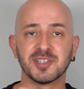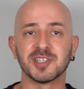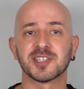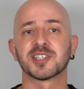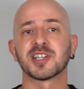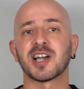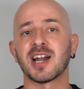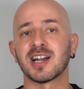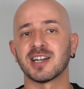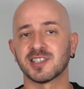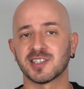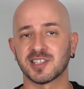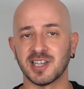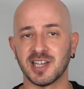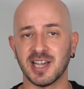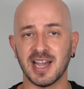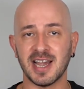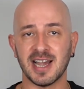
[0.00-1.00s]
desires
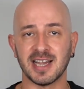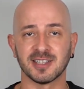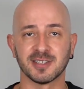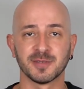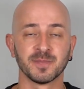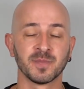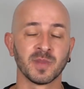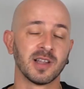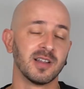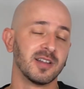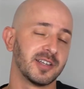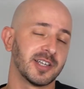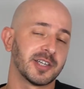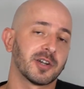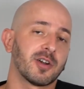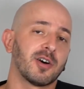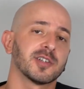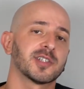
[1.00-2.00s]
he had. He
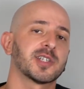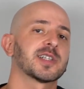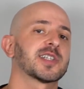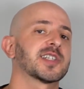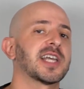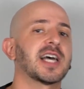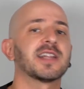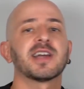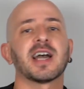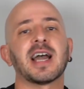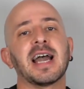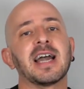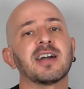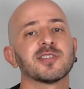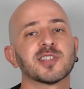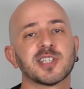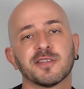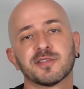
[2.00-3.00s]
could also sell the
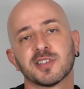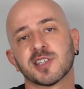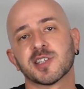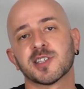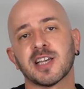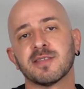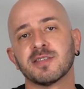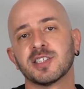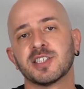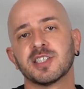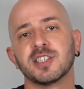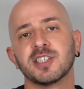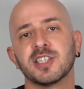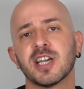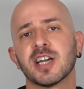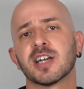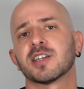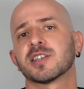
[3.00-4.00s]
house after 17
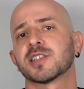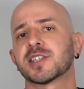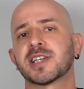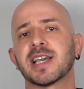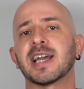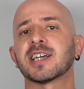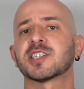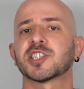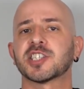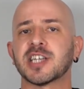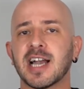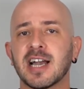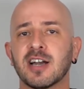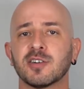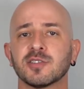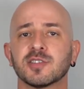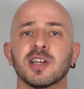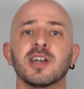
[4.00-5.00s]
years, cash
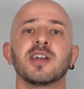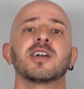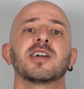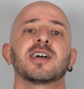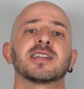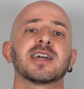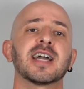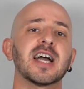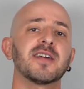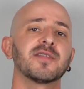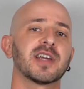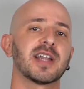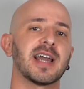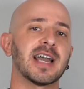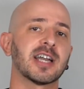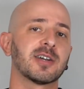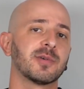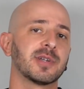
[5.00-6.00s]
out, and have that
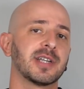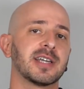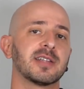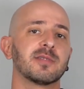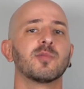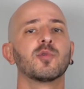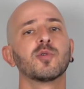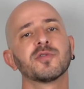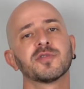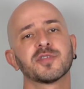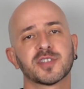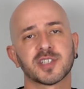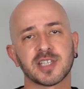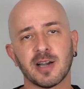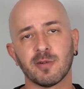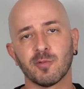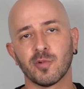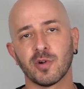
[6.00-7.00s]
equity and move
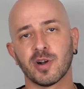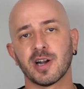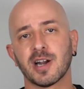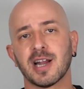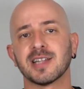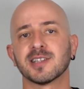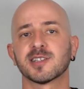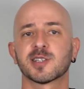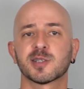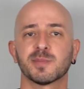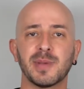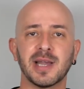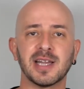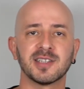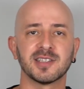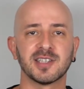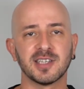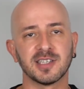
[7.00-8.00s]
somewhere and
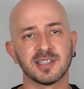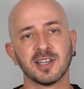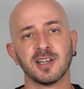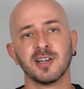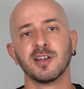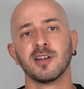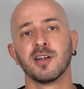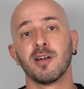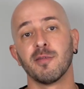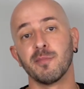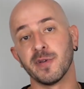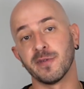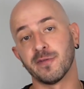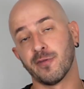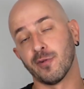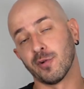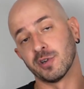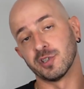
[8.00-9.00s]
spend it
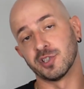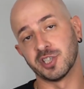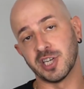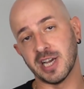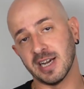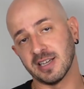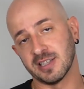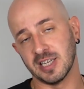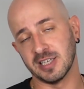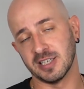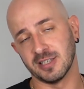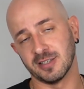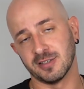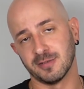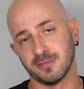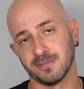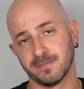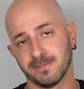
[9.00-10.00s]
before Jack did it.
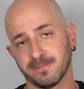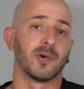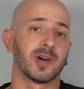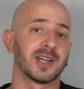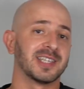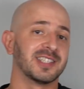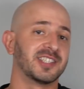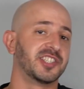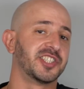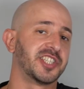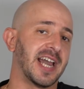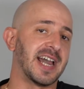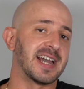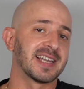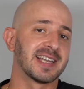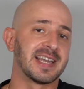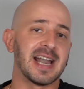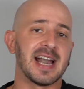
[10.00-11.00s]
What did
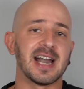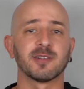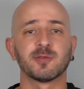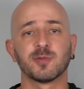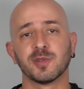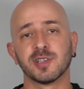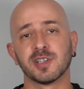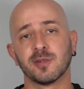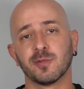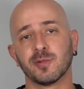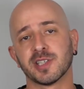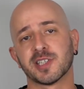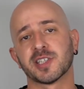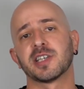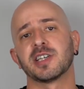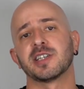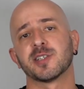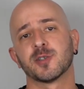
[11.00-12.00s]
Jack get with
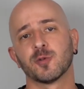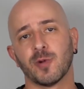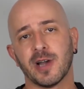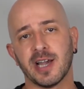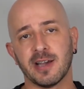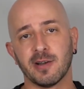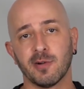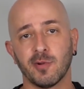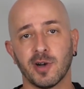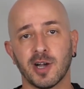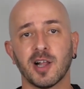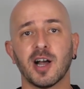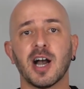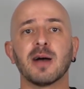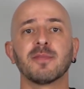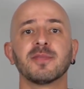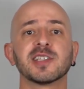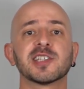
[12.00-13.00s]
his way? Well,
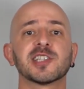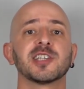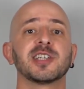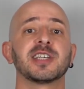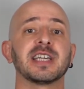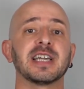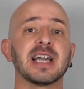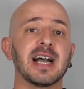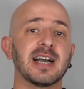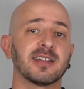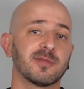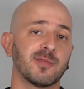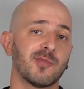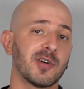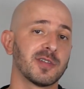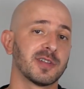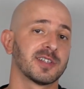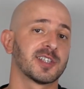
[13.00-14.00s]
obviously he got
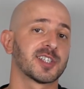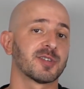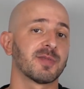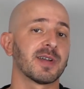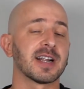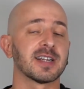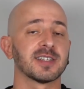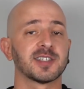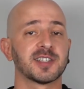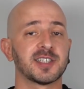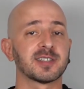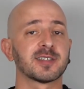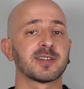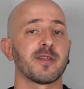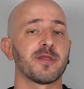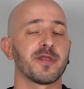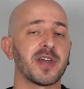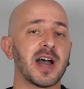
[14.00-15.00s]
more than
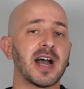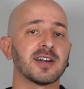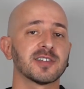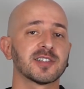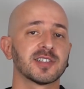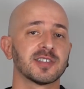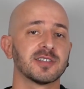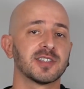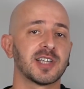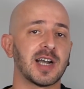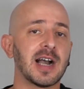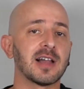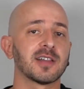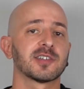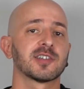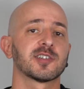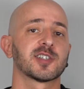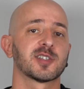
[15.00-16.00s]

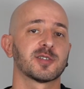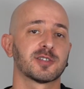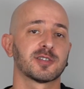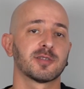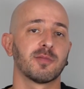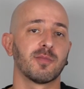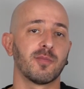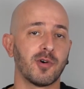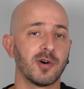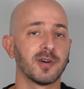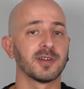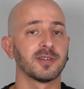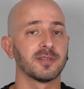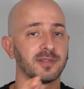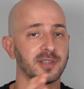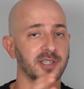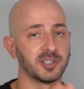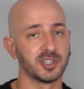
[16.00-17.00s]
$360,000 more
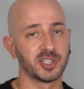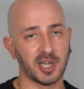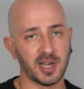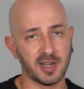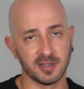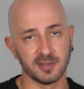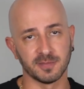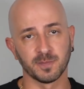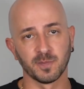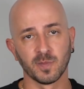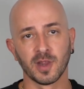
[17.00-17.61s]
than John.